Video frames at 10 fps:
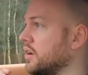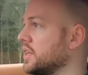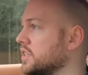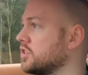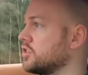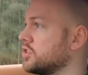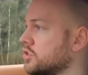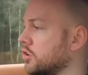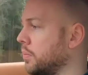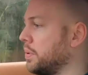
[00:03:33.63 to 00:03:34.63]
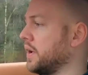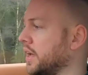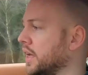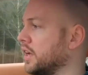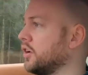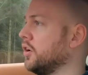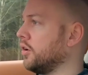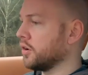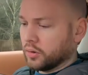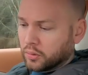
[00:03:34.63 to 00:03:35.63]
let's drop a
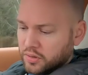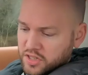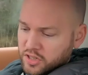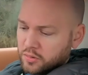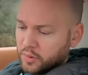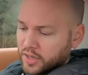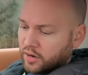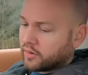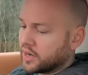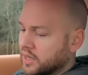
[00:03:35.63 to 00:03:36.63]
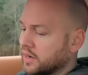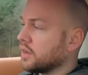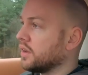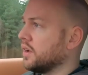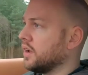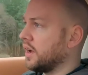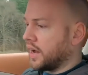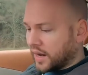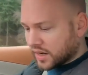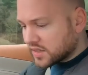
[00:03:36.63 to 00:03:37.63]
cog or two. We are in
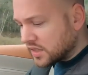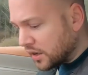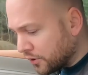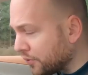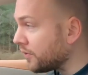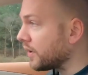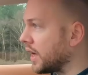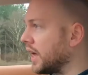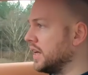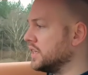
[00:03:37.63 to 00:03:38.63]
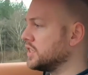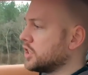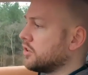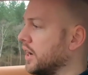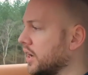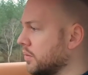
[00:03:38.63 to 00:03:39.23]
active and in track